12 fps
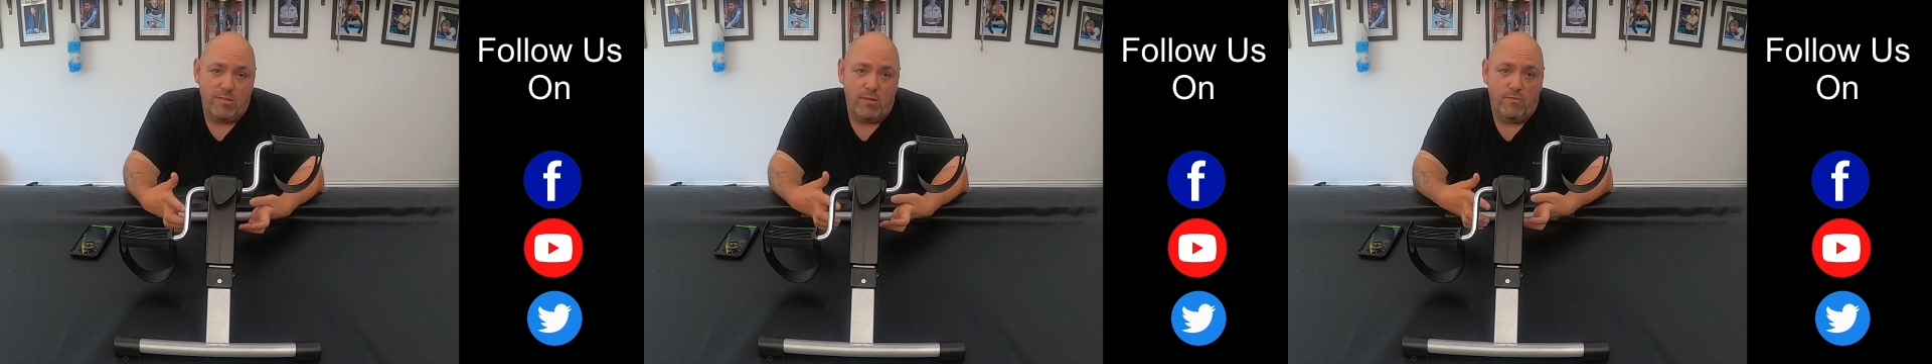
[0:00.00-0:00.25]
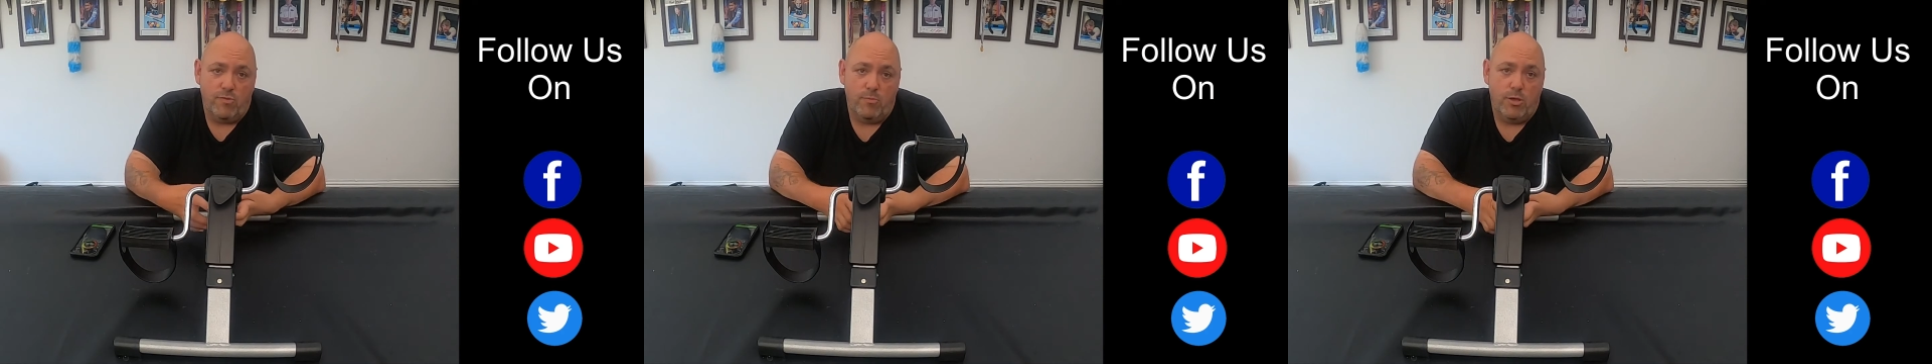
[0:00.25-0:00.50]

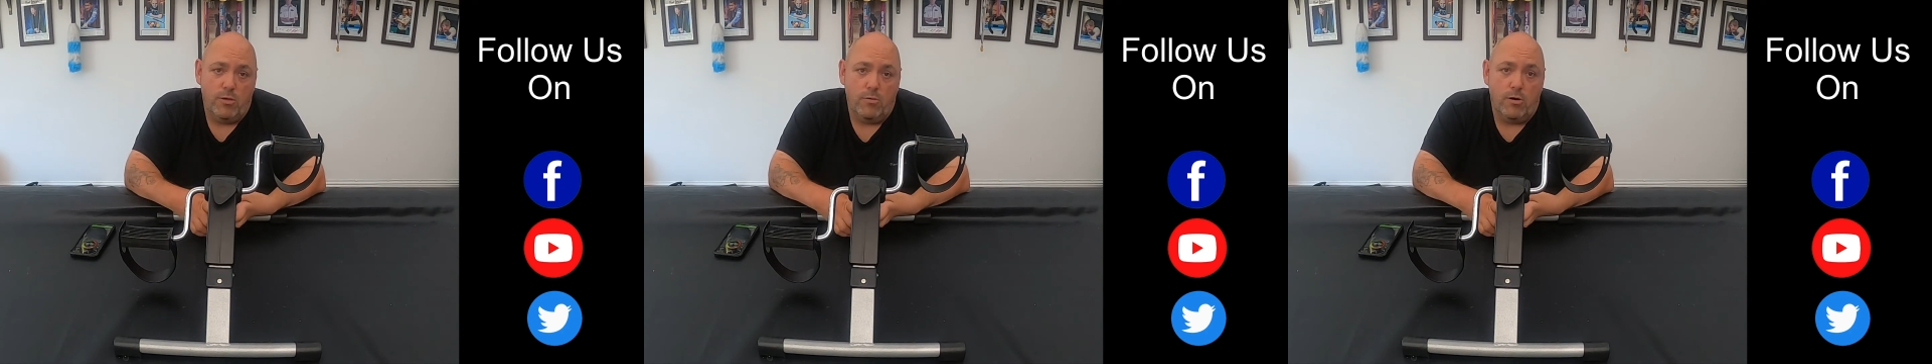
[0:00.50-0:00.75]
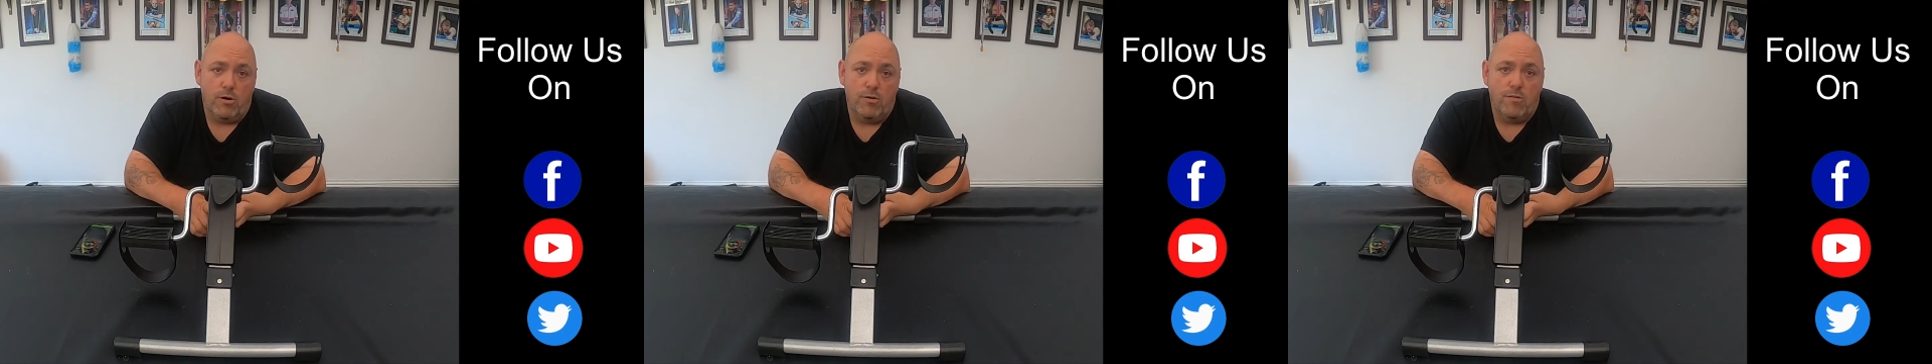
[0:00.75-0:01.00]
gives some of you
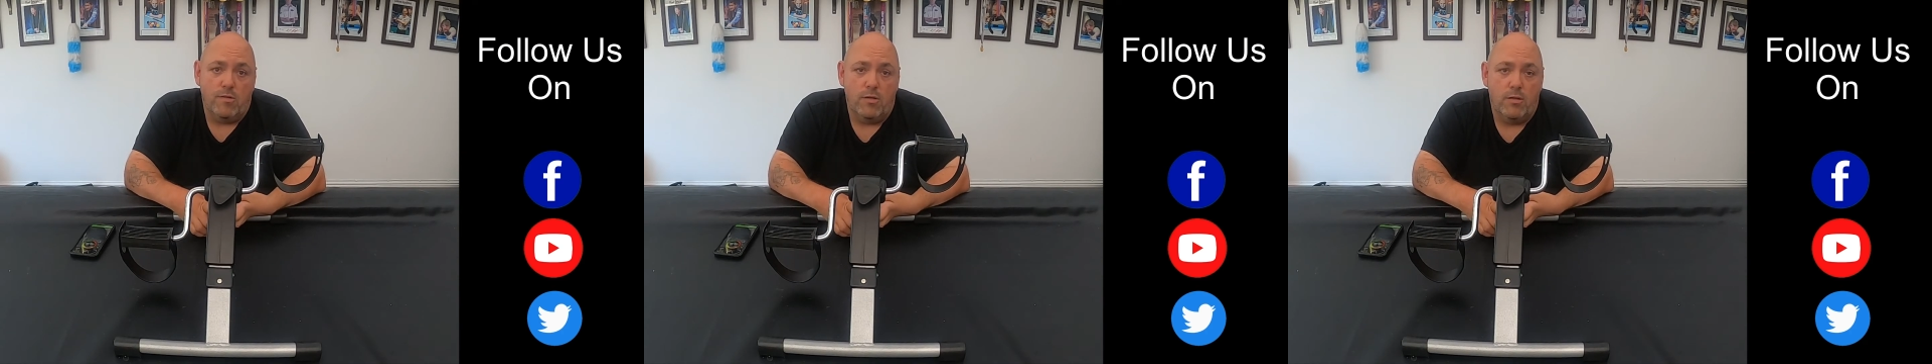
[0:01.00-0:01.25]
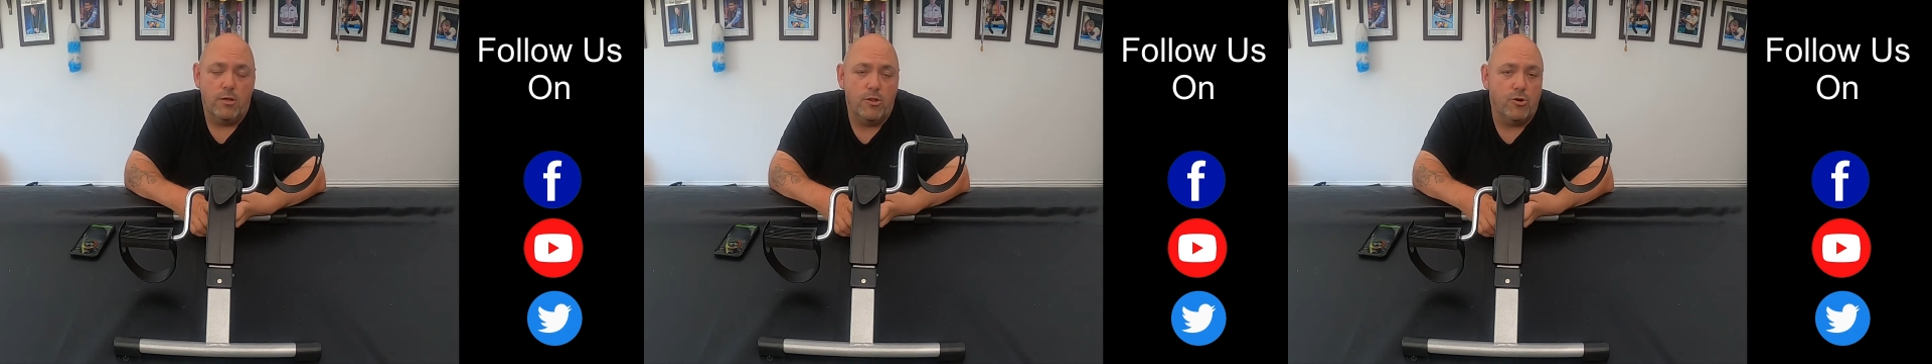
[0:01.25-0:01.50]
guys
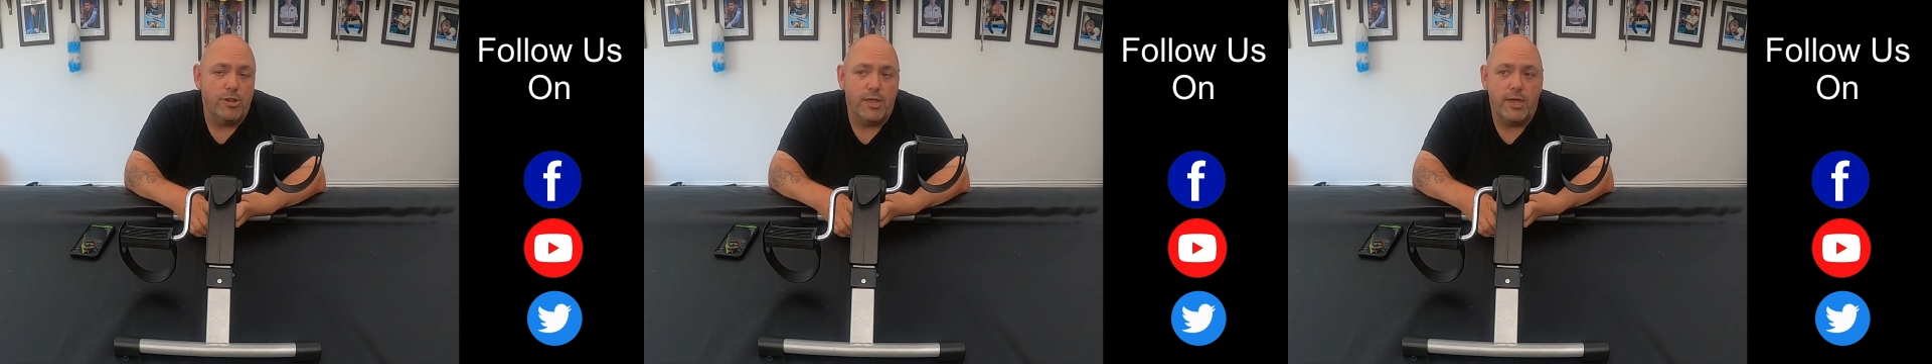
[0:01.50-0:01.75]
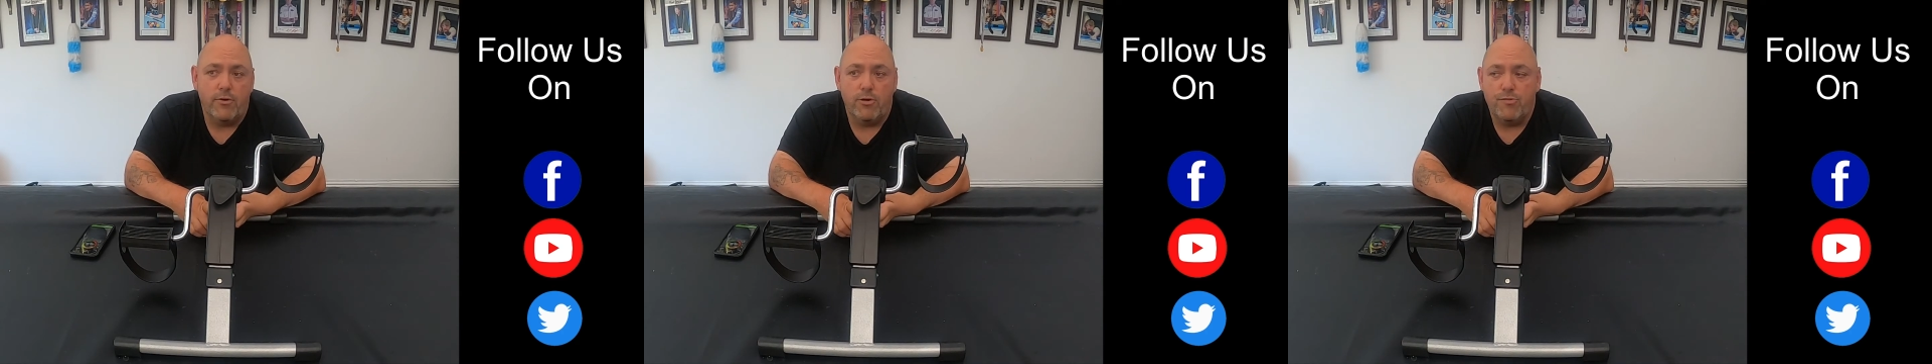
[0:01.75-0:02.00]
an
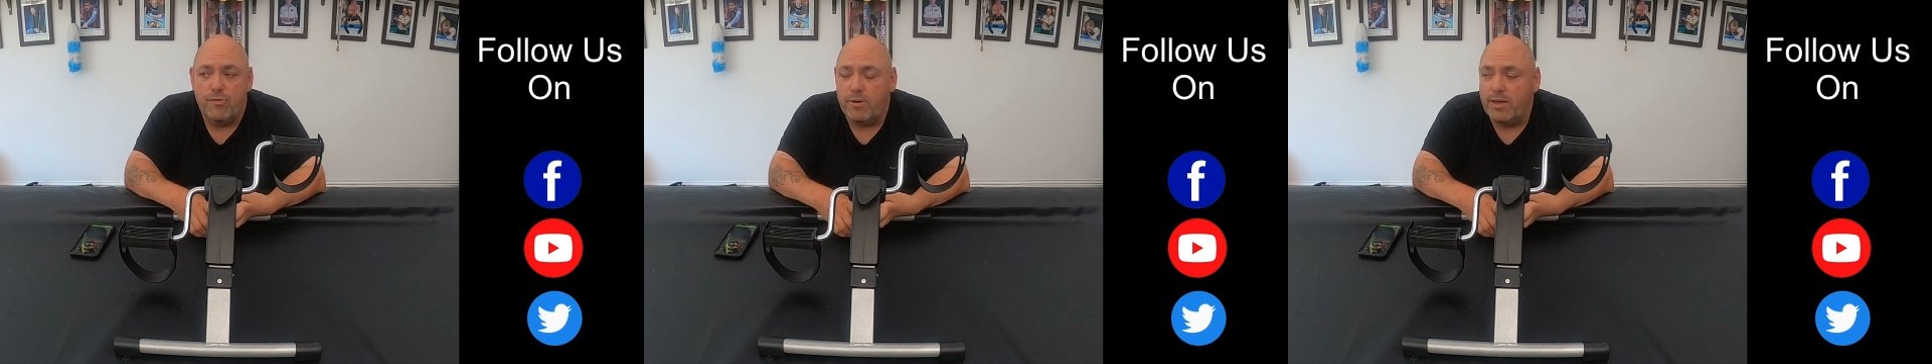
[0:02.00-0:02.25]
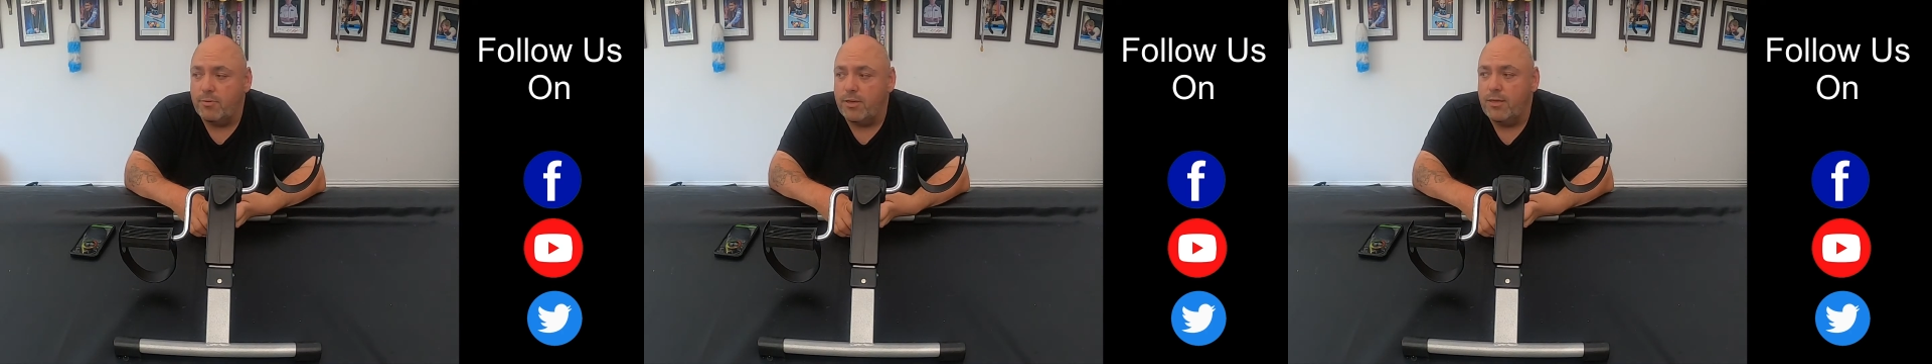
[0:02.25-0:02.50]
idea on to
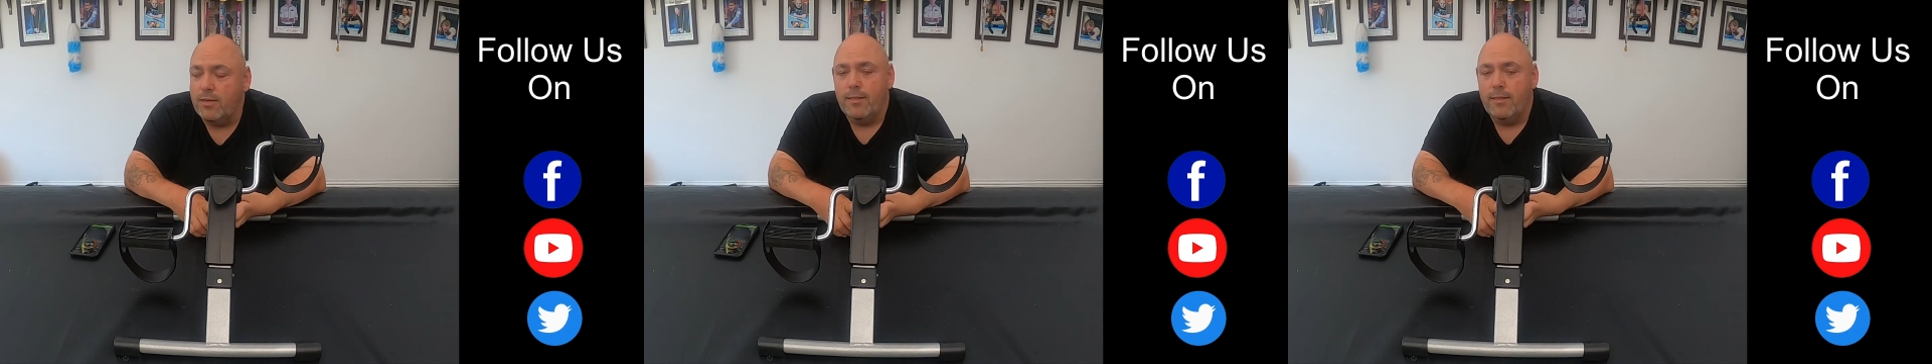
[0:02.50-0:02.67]
maybe